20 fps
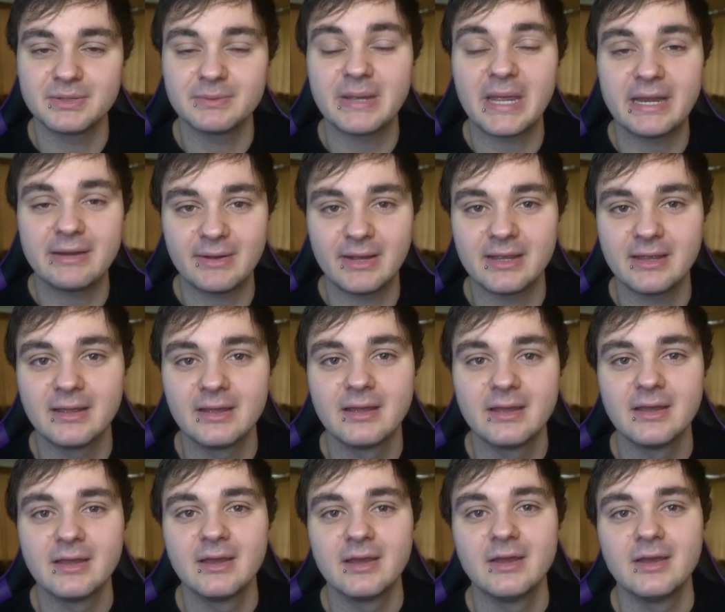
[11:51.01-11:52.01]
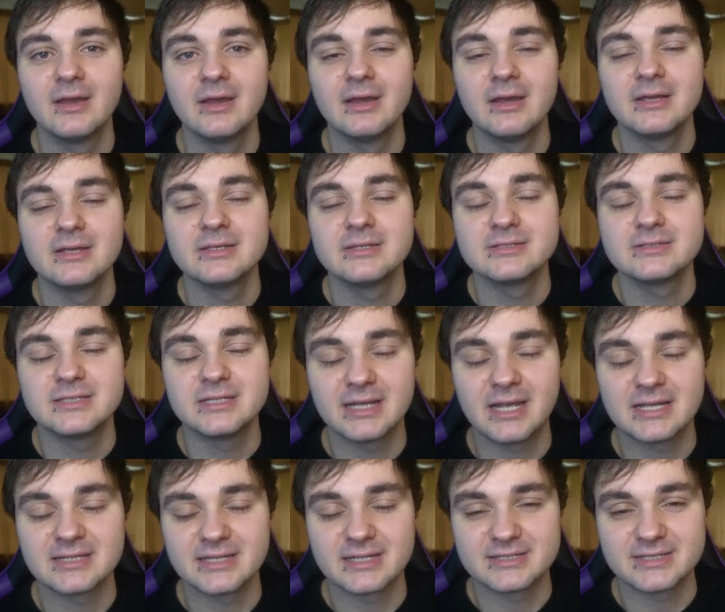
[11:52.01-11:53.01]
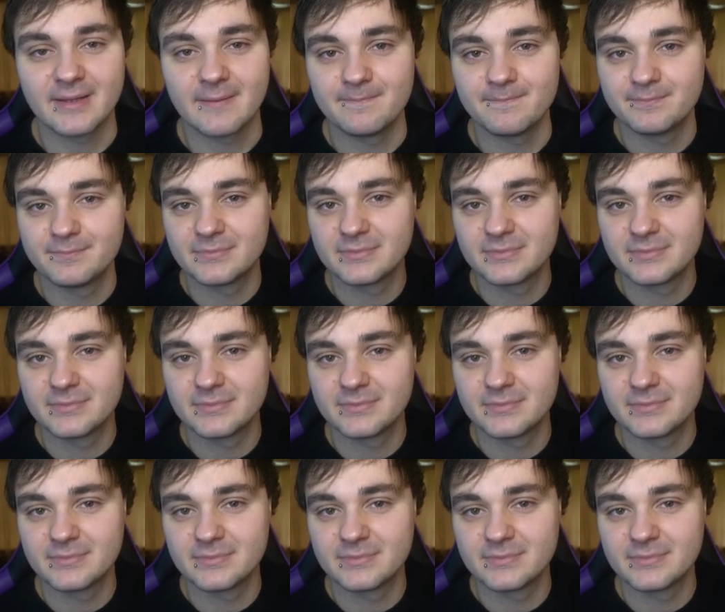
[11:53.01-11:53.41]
But anyway, see you guys next time.